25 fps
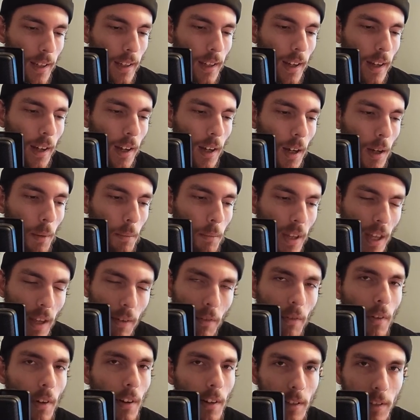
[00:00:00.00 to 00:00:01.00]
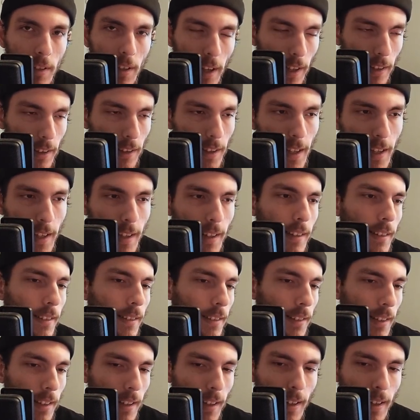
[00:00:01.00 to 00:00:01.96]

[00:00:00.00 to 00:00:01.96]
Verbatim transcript: Um, they have a very sad thing.